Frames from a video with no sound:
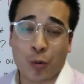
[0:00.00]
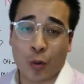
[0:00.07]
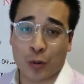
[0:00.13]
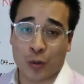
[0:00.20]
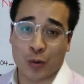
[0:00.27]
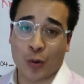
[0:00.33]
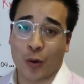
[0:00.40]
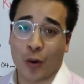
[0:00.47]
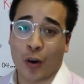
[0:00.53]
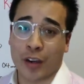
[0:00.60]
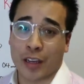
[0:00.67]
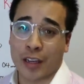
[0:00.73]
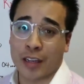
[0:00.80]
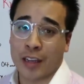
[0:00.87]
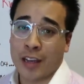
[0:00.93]
towards door
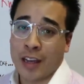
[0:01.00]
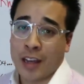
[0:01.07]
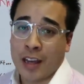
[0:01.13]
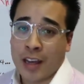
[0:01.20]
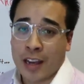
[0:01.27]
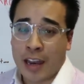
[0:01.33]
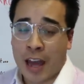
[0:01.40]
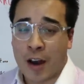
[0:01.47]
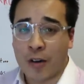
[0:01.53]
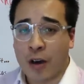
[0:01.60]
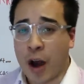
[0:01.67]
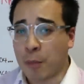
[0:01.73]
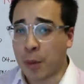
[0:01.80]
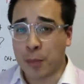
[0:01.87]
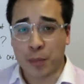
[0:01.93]
knocking.
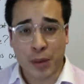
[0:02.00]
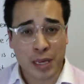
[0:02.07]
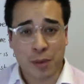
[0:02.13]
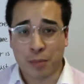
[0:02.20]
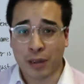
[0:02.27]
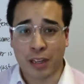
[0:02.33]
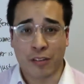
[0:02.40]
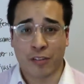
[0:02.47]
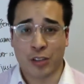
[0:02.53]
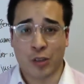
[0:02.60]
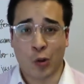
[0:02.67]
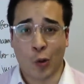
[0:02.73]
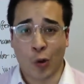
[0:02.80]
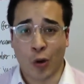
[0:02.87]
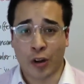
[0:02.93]
Now, I'm a big believer in
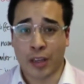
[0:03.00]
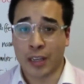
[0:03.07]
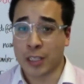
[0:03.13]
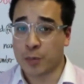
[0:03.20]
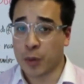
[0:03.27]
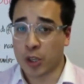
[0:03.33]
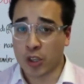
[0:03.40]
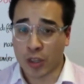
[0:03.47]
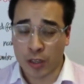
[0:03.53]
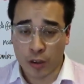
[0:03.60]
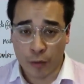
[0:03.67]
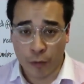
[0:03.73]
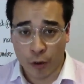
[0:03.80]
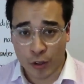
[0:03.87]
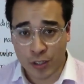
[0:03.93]
door knocking, especially in
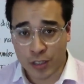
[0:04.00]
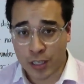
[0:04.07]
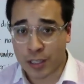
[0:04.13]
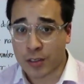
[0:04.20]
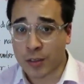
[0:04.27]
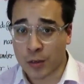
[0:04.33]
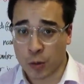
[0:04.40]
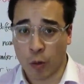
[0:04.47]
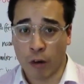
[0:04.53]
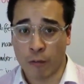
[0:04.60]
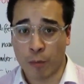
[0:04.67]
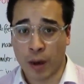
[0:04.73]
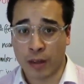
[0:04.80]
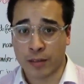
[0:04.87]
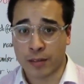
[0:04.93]
your first 6 to
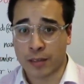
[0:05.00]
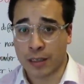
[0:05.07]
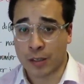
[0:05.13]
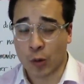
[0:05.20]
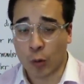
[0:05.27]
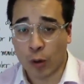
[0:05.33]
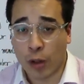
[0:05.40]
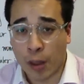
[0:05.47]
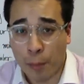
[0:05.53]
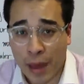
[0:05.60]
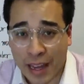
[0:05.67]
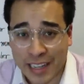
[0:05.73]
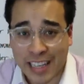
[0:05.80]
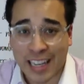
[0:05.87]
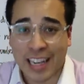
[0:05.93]
12 months. It's all
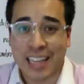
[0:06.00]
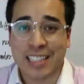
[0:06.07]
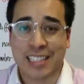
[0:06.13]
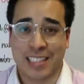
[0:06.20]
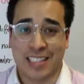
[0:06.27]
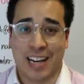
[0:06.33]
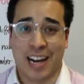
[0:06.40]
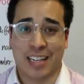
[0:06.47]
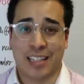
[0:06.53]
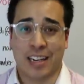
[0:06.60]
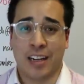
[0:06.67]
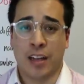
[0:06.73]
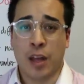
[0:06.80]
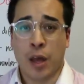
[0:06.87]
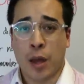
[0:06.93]
about collecting
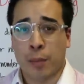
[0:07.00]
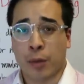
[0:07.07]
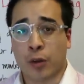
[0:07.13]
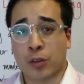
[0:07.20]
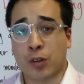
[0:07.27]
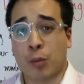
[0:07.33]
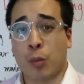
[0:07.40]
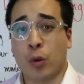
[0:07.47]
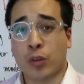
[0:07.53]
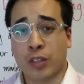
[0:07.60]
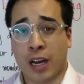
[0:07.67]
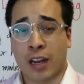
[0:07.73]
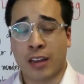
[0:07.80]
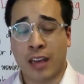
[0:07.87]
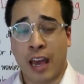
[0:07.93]
data, because the more
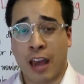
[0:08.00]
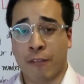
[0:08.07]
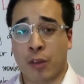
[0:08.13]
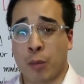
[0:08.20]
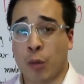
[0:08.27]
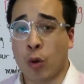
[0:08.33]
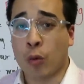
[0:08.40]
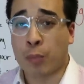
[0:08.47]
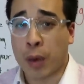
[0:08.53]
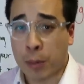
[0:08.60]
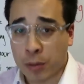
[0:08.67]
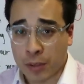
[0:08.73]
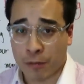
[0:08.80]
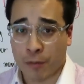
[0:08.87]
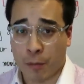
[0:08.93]
data you have, the more
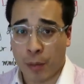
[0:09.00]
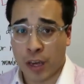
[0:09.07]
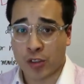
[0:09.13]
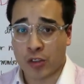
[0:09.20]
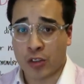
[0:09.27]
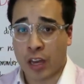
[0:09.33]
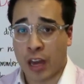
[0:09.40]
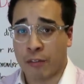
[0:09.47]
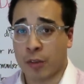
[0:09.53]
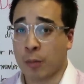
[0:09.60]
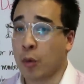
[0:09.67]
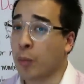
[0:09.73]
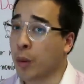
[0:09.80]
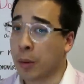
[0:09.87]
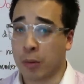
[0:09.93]
people's information you have, the
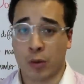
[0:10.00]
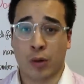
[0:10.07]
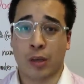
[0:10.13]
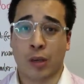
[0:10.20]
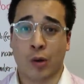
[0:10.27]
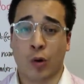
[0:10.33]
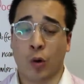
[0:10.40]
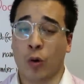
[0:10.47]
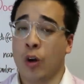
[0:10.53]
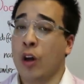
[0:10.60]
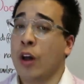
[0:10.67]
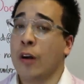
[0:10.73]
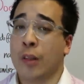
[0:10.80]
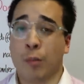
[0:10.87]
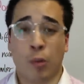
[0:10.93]
more people you can call.
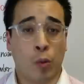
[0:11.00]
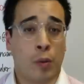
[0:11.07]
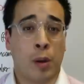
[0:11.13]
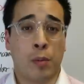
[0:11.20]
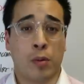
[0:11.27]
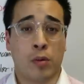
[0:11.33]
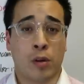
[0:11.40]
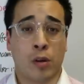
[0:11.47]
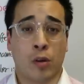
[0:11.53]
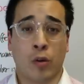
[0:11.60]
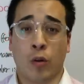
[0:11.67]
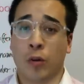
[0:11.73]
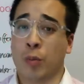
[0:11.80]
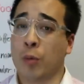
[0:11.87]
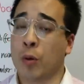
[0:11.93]
The more people you can
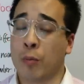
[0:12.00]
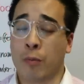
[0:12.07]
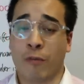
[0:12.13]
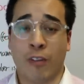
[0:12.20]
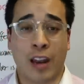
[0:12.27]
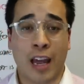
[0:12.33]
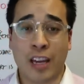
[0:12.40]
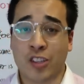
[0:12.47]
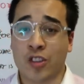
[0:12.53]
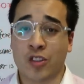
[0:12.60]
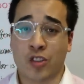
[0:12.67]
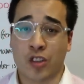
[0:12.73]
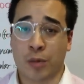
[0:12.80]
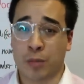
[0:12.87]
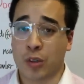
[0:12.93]
call, the more
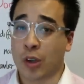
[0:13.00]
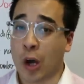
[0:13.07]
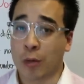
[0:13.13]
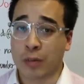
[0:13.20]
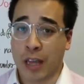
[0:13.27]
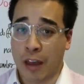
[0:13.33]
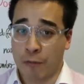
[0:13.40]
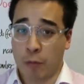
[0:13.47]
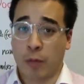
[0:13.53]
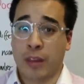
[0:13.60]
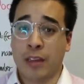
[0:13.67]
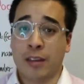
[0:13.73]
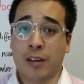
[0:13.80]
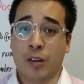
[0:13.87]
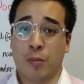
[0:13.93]
relationships you're going to have
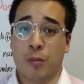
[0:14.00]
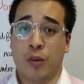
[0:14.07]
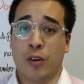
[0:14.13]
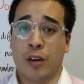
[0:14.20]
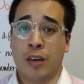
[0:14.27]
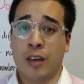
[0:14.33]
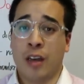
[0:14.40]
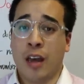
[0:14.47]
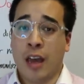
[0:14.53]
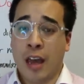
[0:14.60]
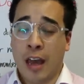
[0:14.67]
within the community,